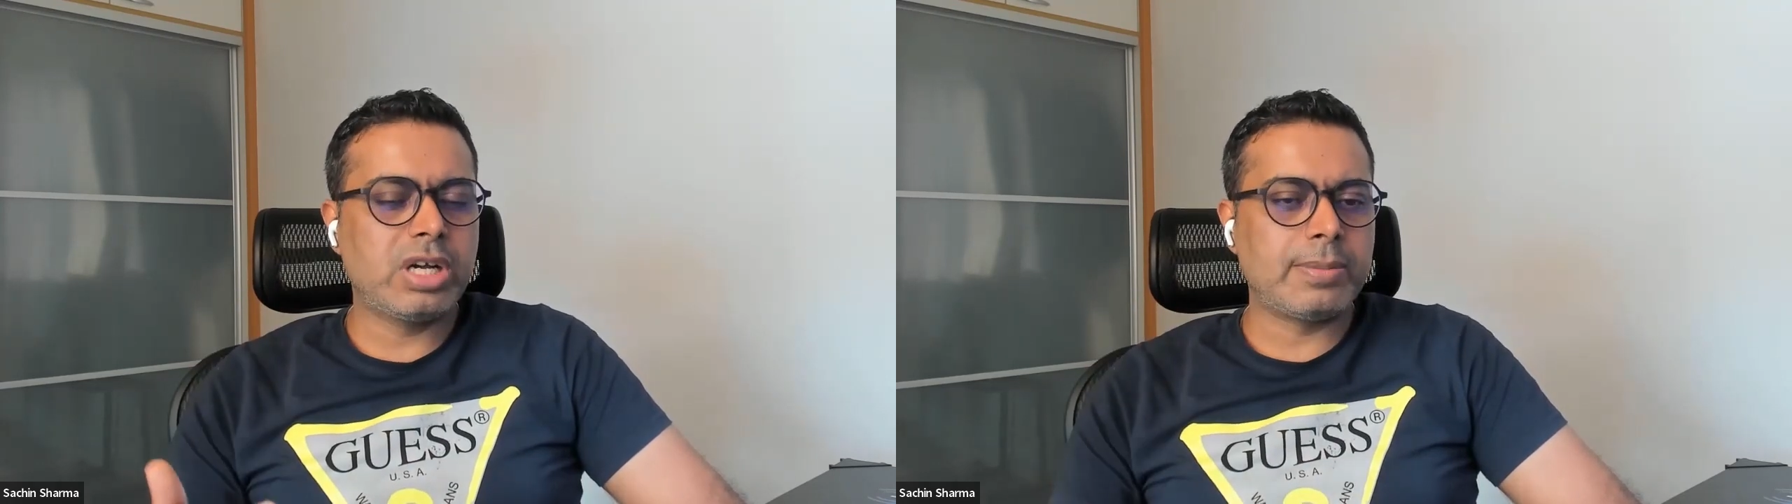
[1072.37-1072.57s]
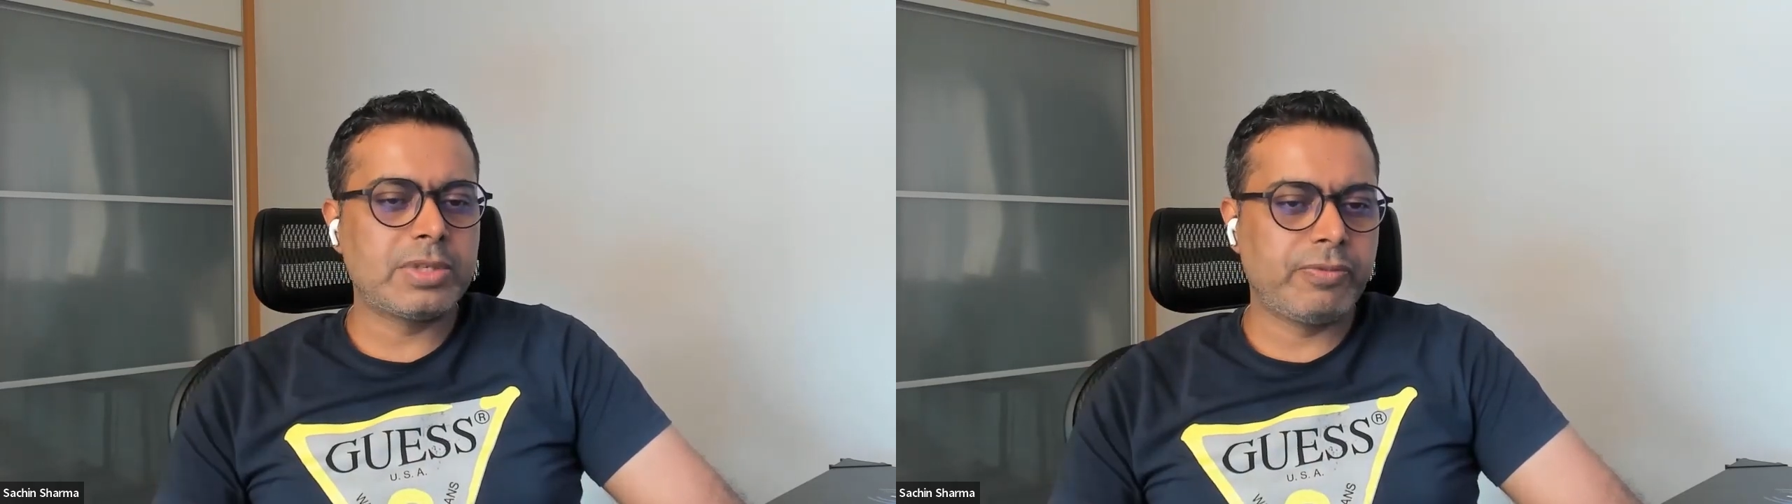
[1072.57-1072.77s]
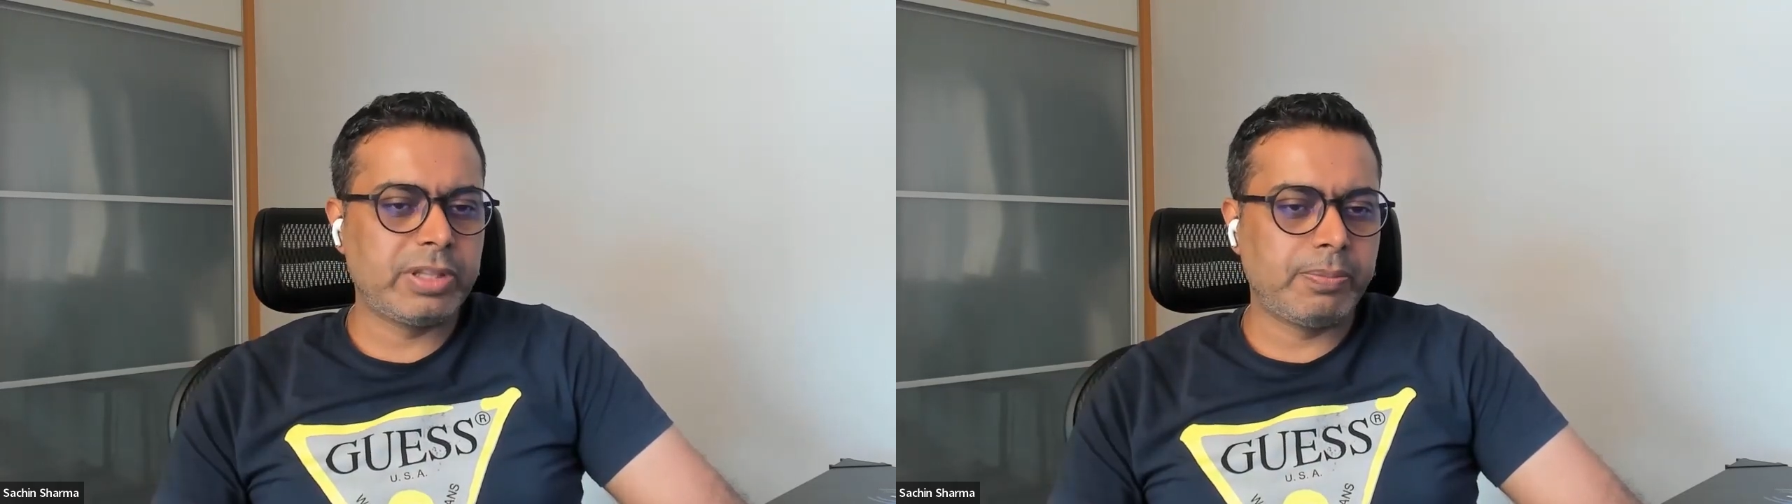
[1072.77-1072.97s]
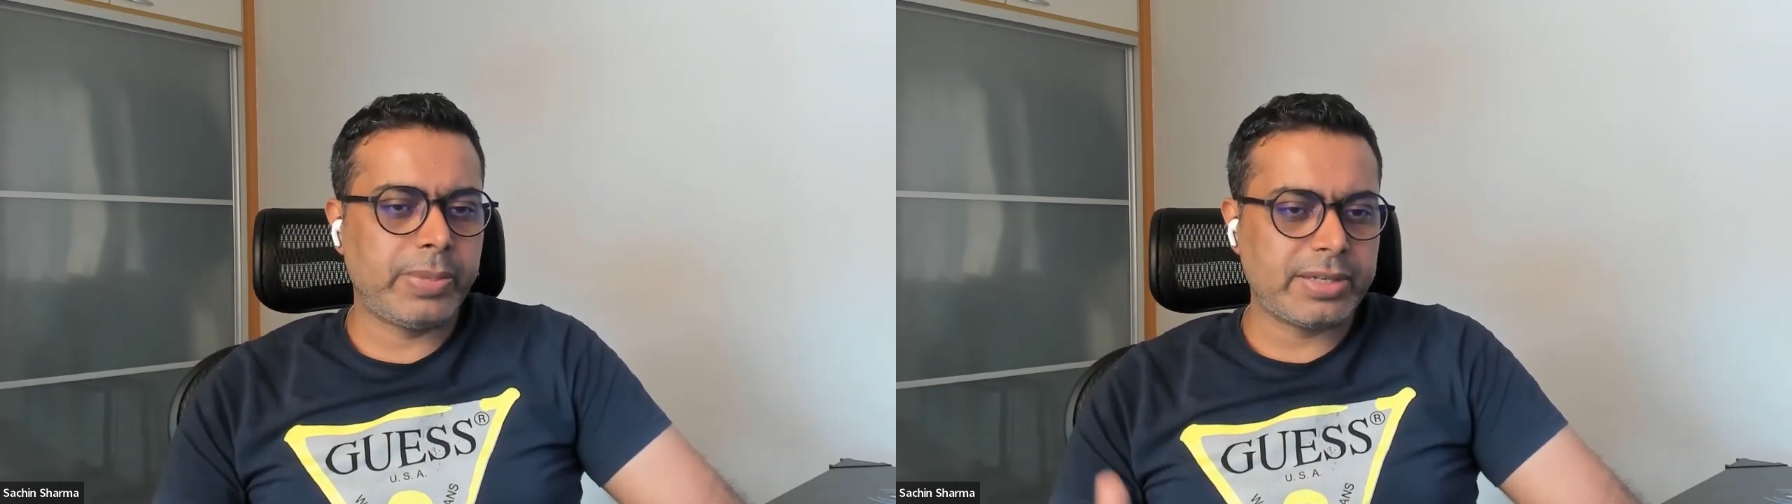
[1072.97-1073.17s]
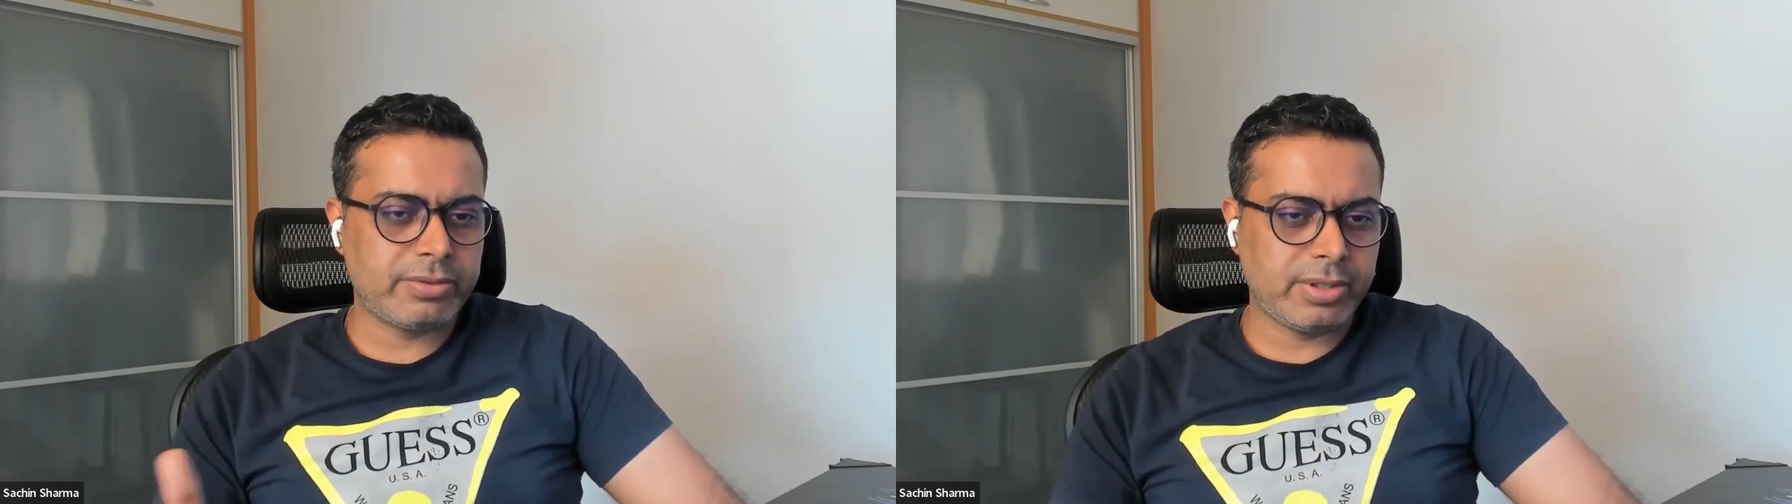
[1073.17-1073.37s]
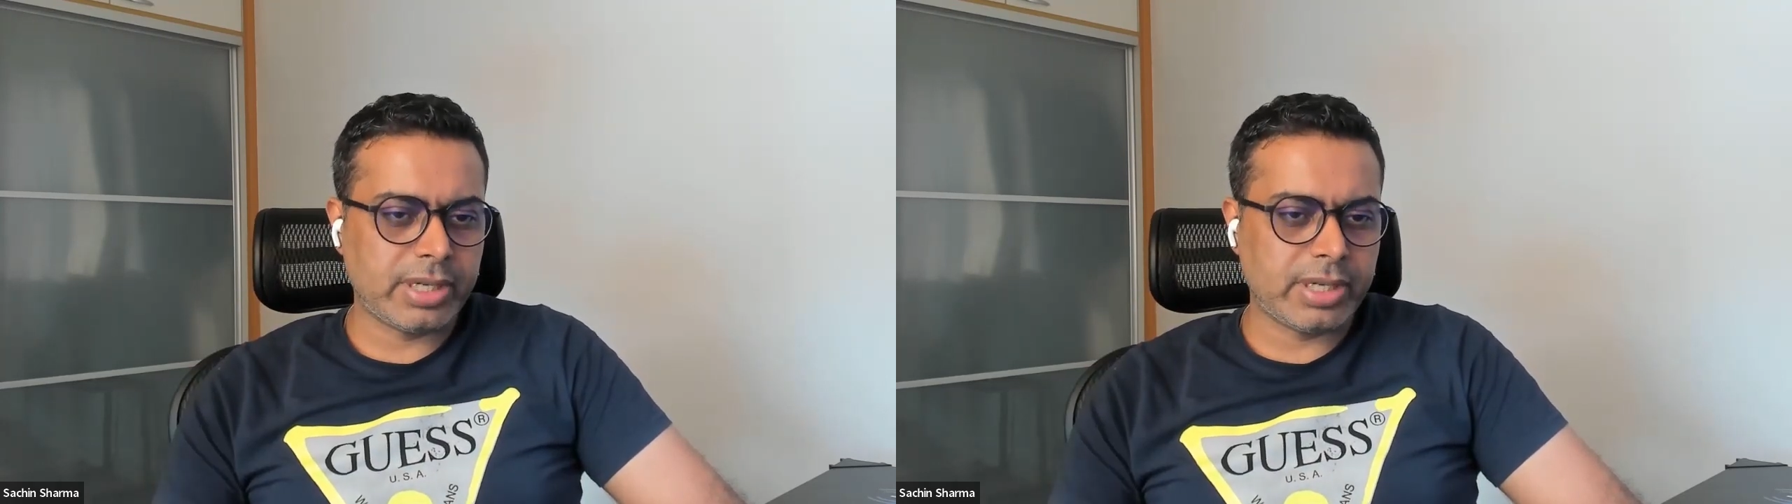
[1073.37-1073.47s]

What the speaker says: comes with best